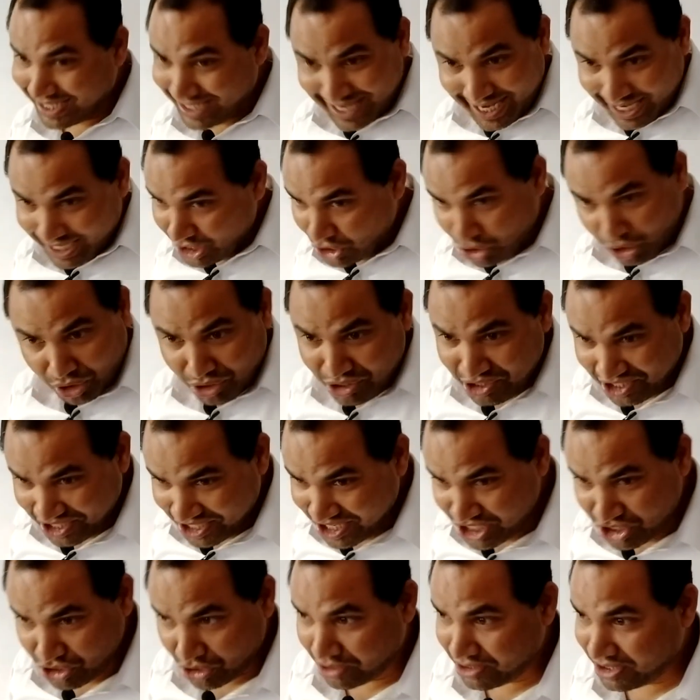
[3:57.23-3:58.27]
And don't
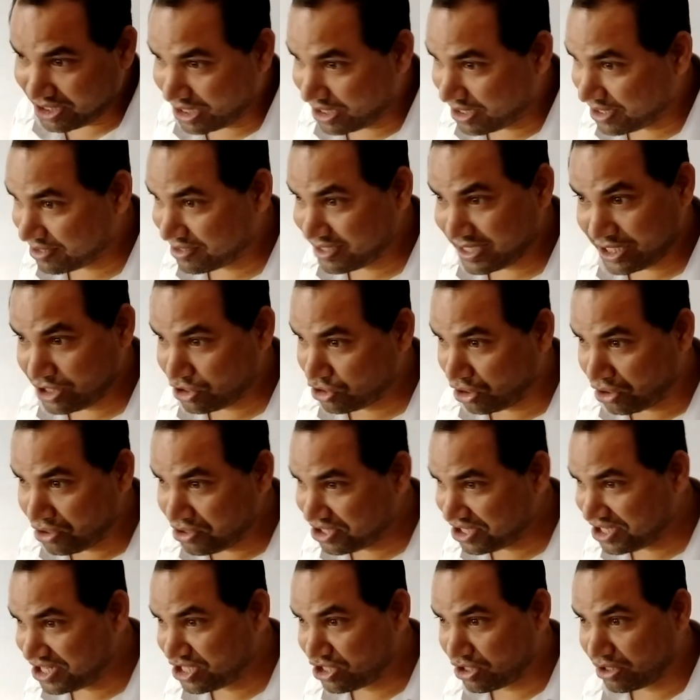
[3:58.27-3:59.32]
reach on
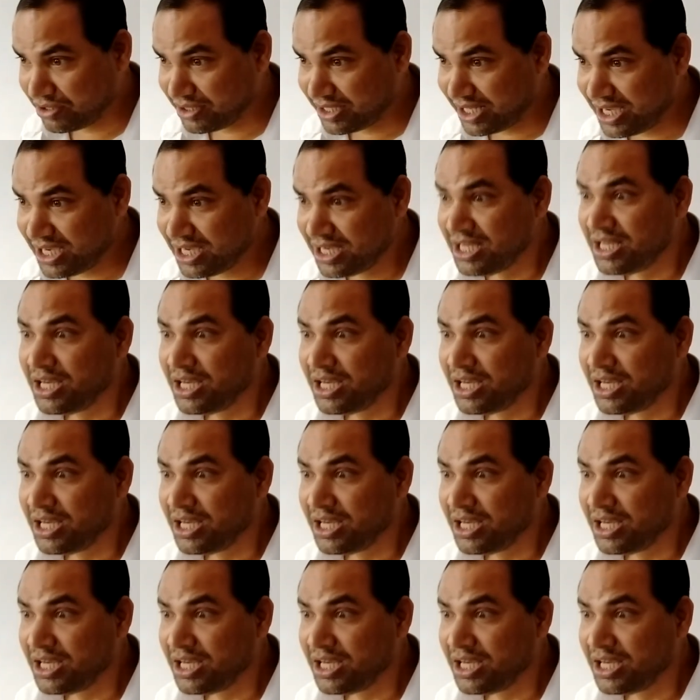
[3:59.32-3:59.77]
the